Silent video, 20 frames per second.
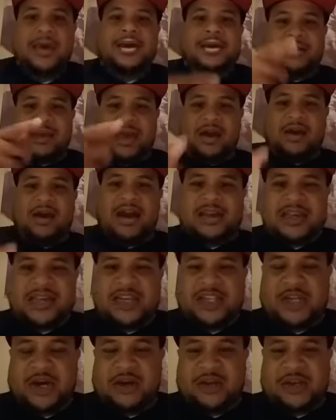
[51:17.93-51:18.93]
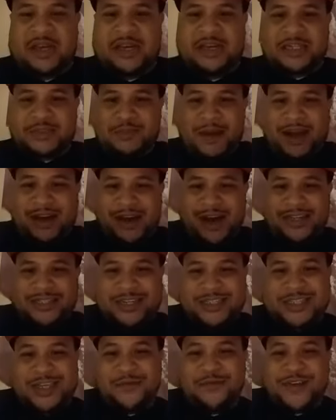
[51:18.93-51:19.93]
Now, I need y'all to get this. My cousin
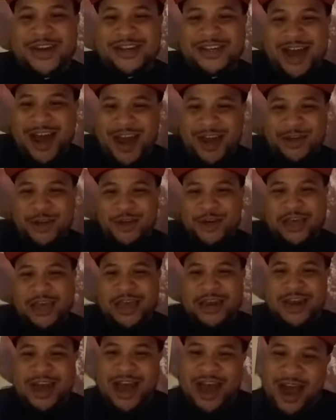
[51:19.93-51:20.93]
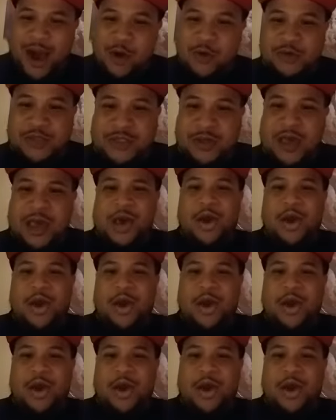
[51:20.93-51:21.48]
Tiffany Dyer in the house.